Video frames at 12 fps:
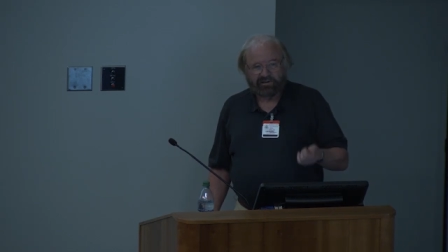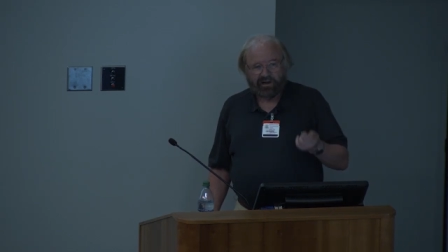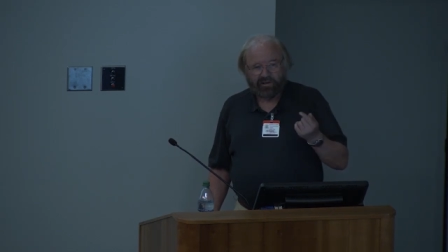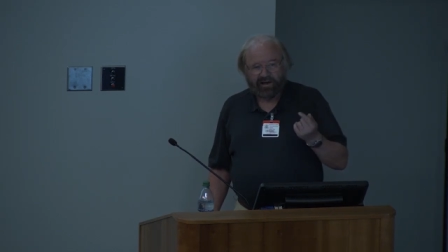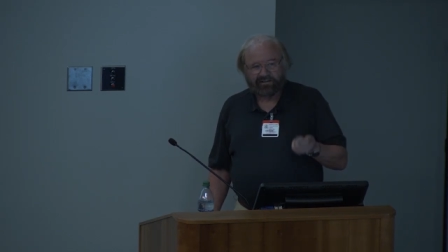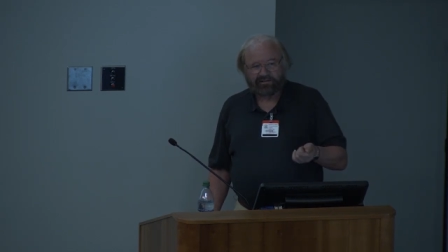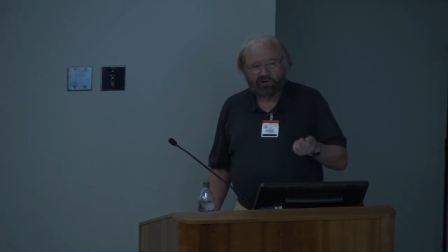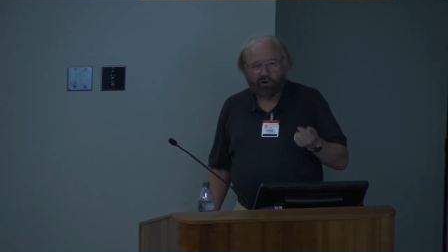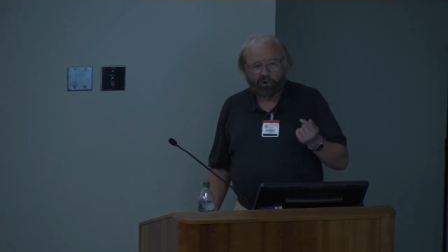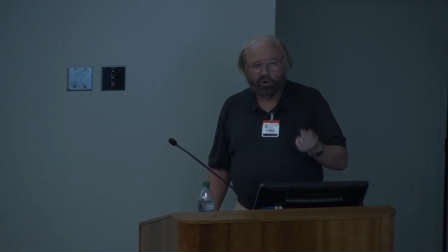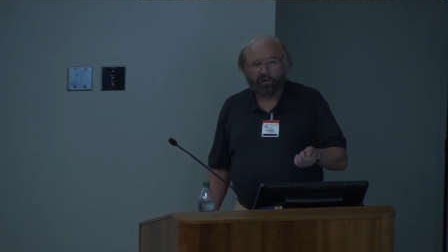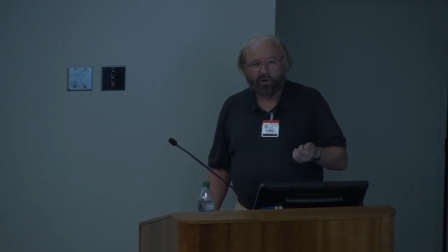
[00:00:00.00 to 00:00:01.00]
Now, that's got
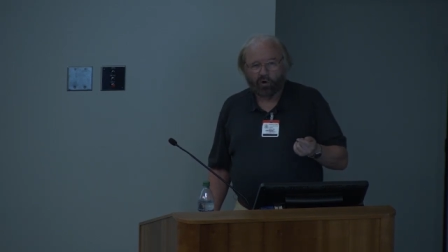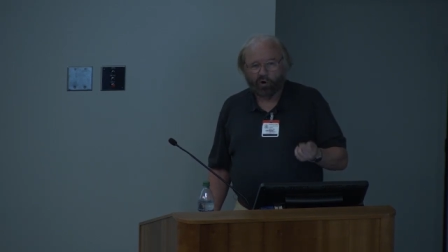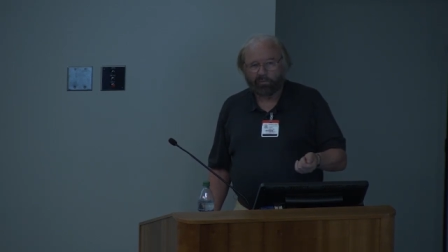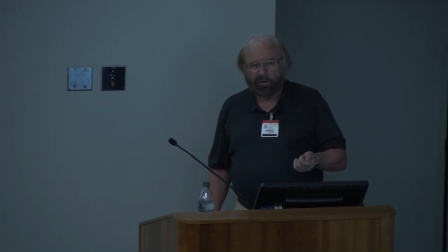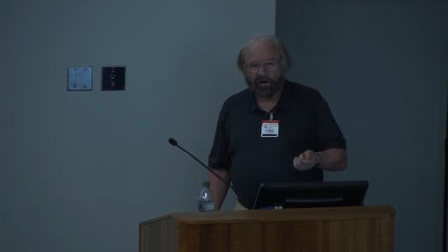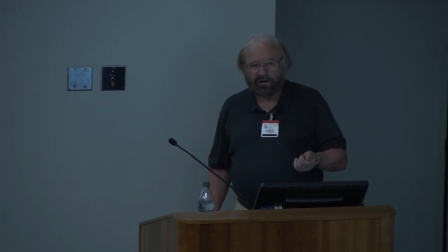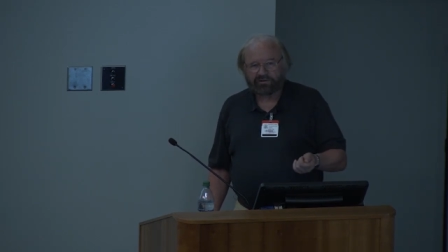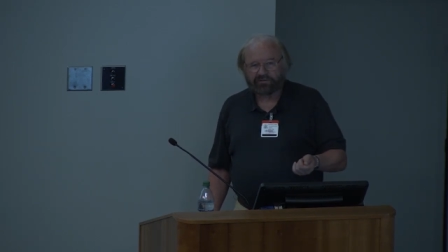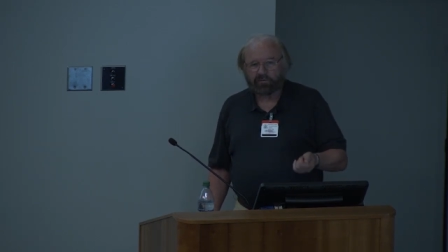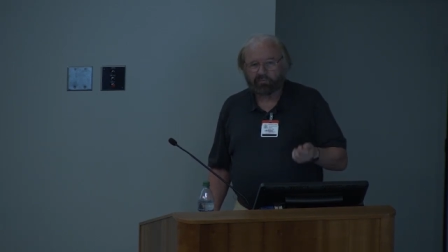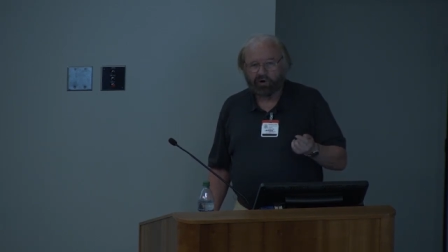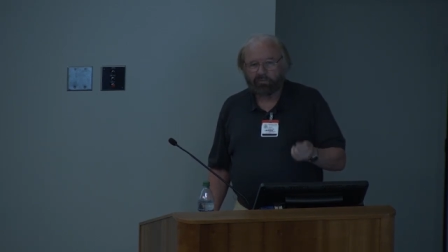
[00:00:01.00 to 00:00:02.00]
all the hallmarks
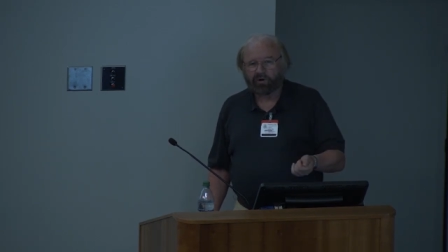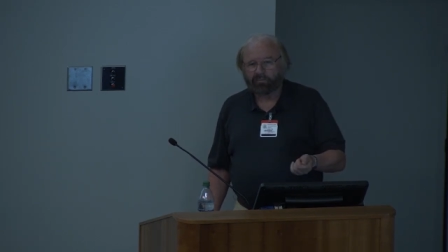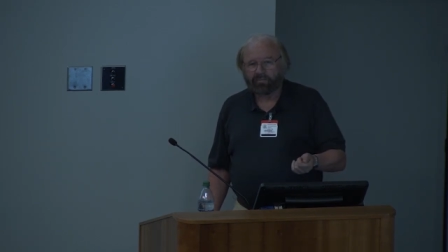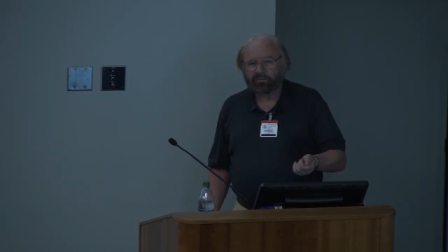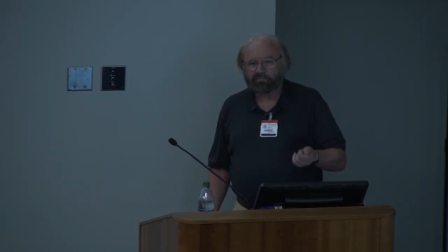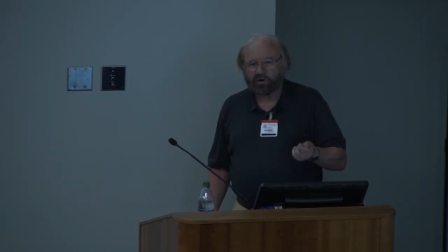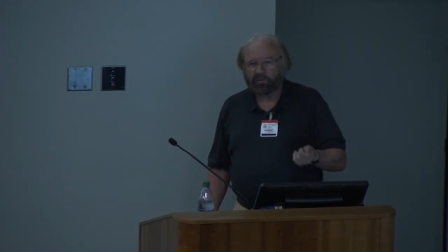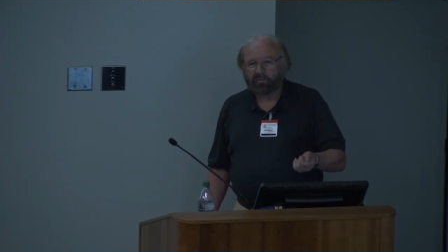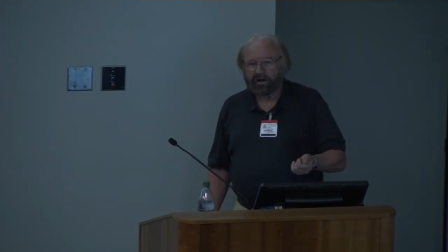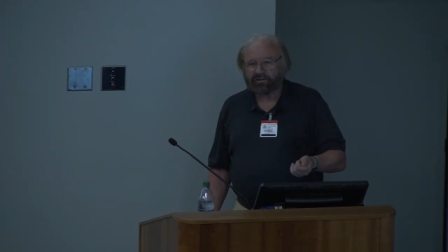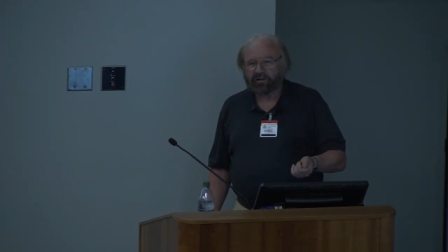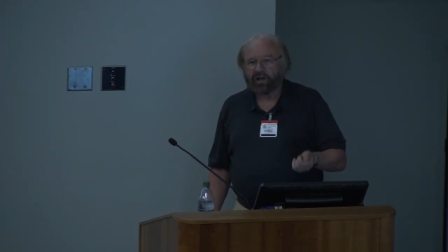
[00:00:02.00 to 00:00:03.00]
of a problem,
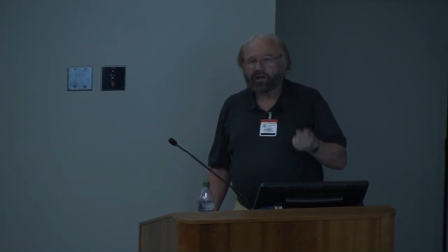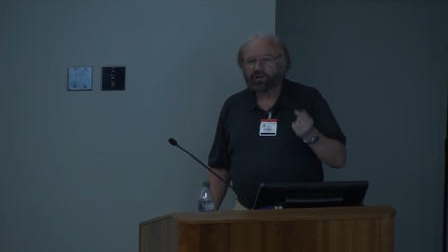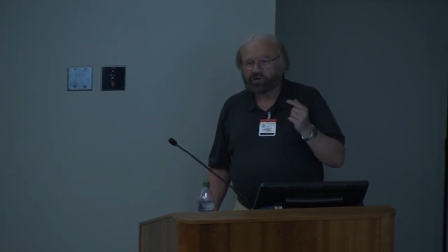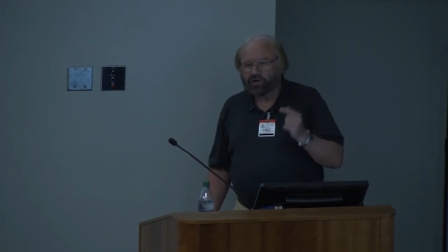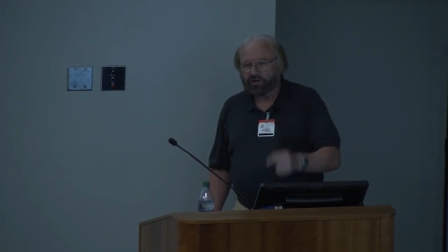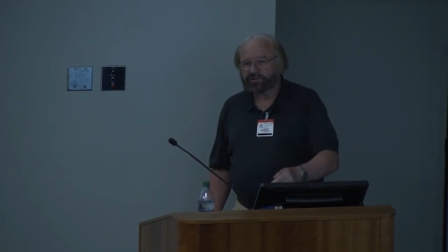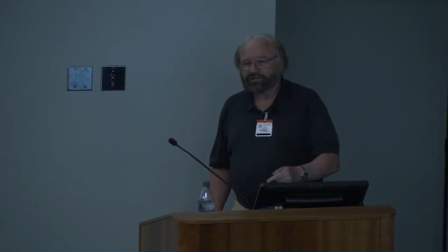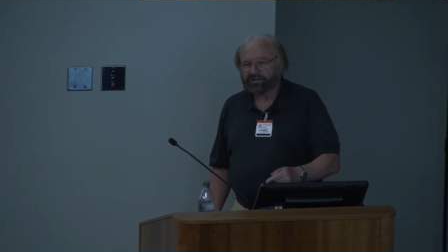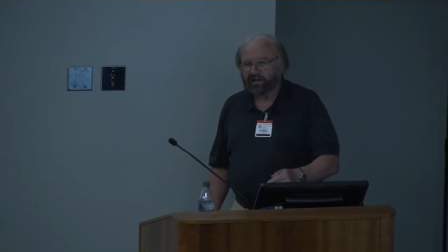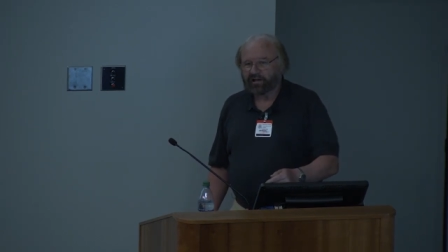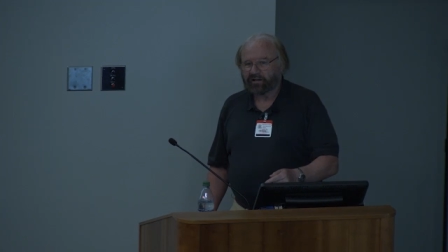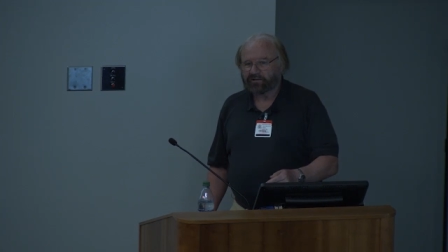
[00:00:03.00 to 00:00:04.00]
problematic, non
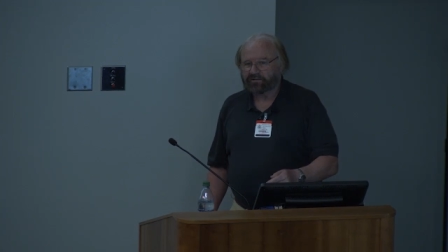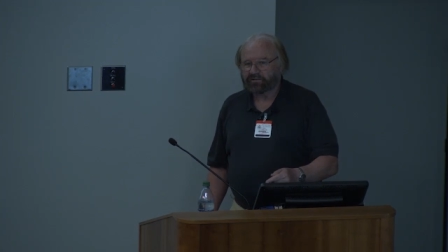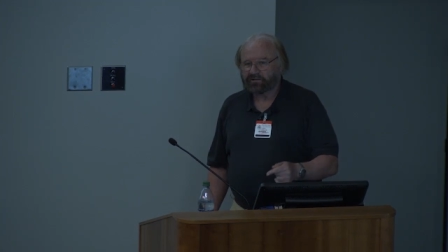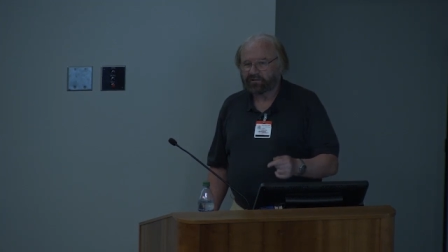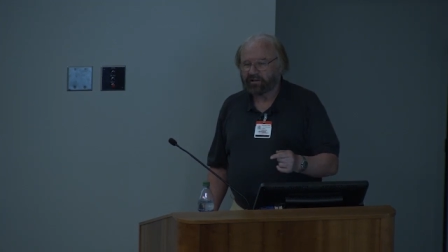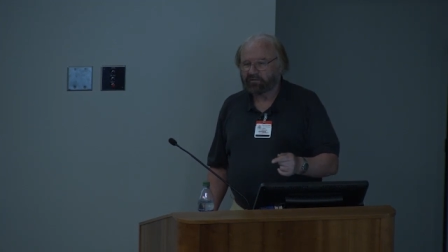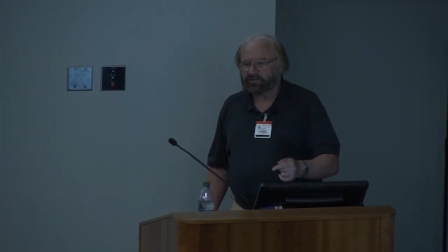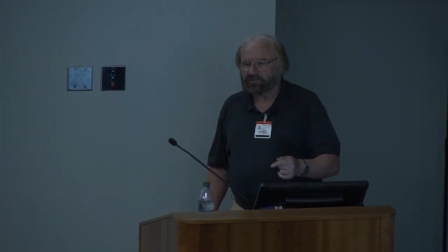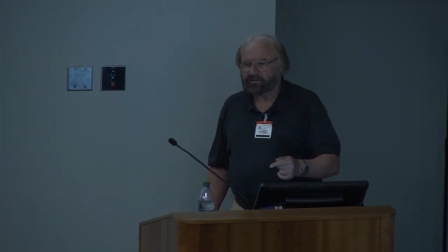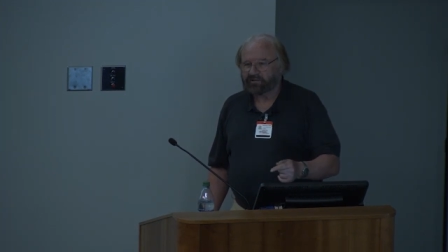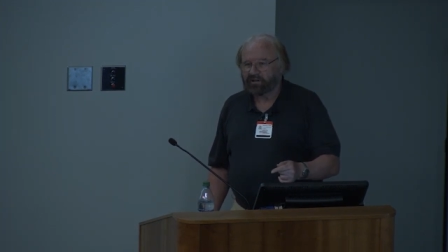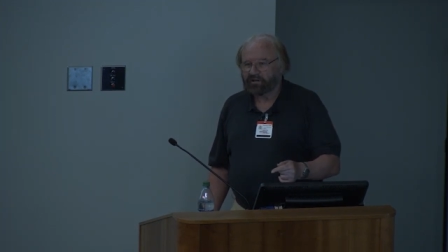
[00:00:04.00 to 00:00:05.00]
salient
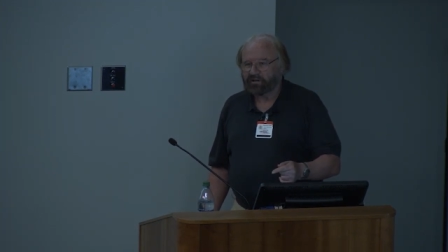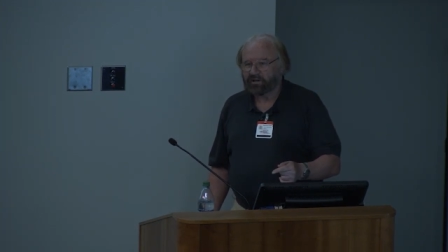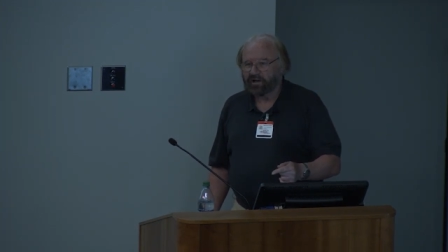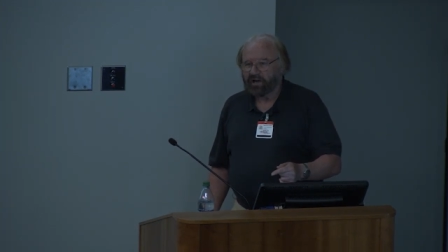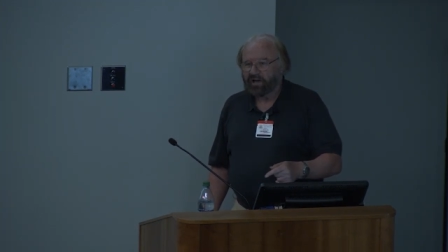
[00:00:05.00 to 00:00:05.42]
linguistic target.